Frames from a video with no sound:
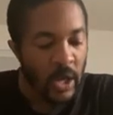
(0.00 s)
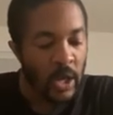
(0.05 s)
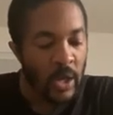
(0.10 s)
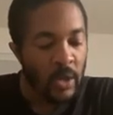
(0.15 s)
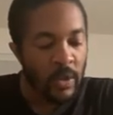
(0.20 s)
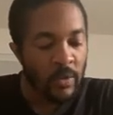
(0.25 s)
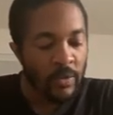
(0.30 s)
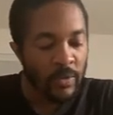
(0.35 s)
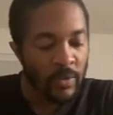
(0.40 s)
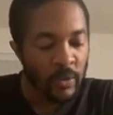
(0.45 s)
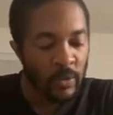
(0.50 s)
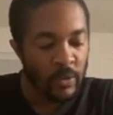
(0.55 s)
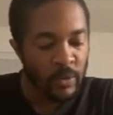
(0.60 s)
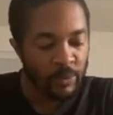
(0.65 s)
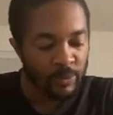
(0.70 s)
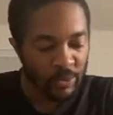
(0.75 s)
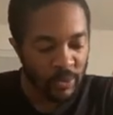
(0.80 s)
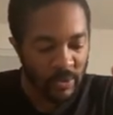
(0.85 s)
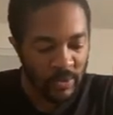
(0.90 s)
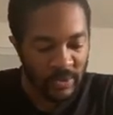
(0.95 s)
Those
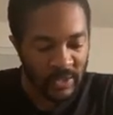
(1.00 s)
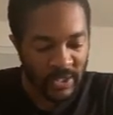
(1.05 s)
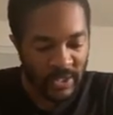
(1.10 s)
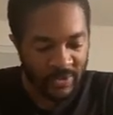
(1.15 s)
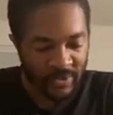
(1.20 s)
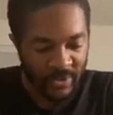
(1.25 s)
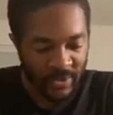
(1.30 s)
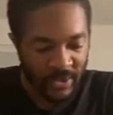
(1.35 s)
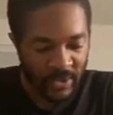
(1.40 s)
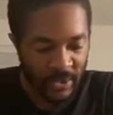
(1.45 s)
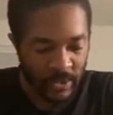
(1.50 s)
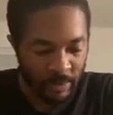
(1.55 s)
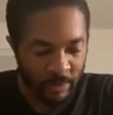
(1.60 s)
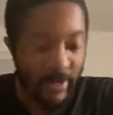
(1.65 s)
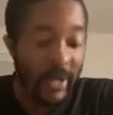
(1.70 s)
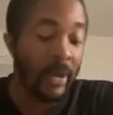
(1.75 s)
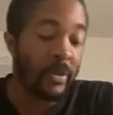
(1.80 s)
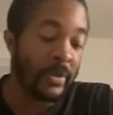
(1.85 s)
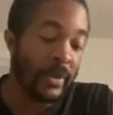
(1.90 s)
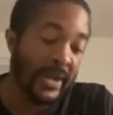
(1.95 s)
brutes out there are
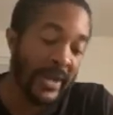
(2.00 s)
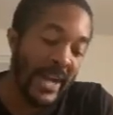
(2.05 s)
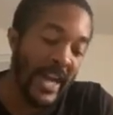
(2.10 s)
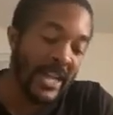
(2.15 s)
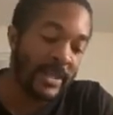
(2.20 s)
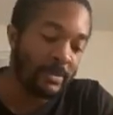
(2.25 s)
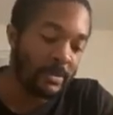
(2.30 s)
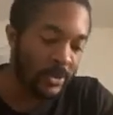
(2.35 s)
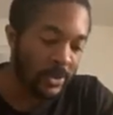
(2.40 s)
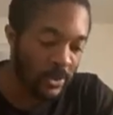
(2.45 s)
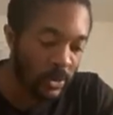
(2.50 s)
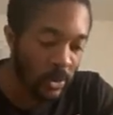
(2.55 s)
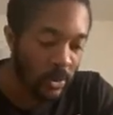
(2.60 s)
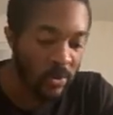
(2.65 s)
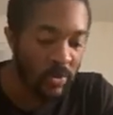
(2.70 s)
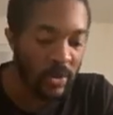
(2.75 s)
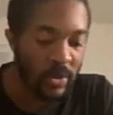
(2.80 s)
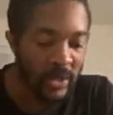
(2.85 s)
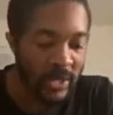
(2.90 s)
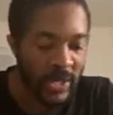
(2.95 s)
bound to catch me sooner
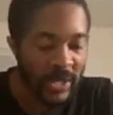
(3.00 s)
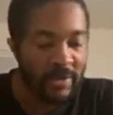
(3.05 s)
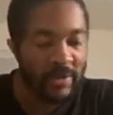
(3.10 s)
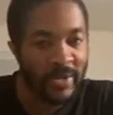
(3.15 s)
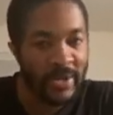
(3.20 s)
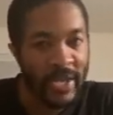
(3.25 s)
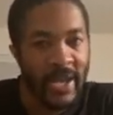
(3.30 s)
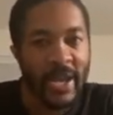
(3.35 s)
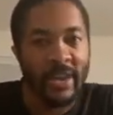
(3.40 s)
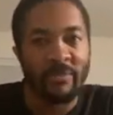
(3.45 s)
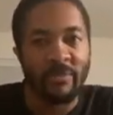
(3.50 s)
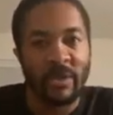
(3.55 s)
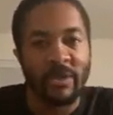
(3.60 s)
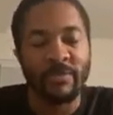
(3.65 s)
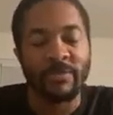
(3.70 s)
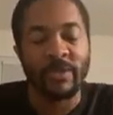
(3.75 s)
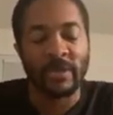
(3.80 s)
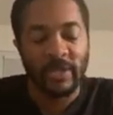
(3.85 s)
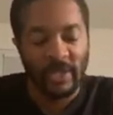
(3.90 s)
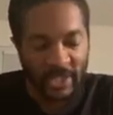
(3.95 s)
or later and have me
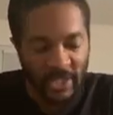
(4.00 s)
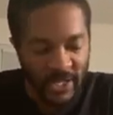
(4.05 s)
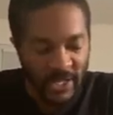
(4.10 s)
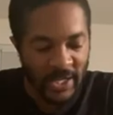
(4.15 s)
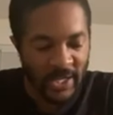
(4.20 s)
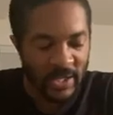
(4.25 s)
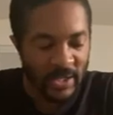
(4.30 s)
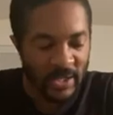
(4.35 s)
for tea.